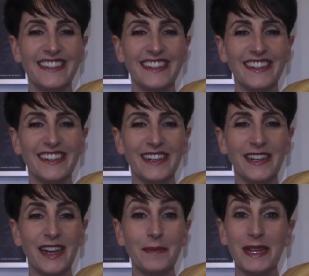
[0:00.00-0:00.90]

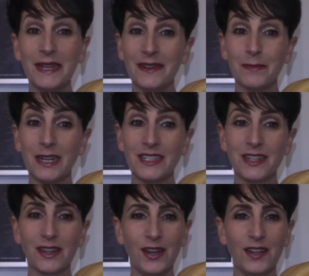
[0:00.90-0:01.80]
I'm here in my
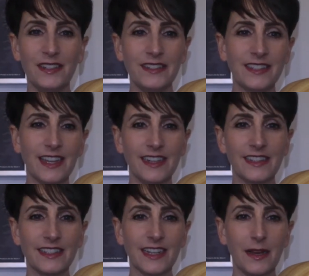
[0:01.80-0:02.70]
salon setting
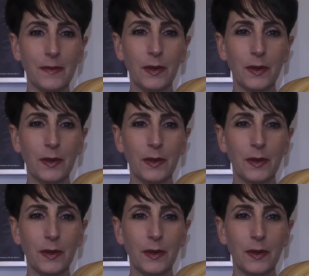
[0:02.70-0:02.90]
this up,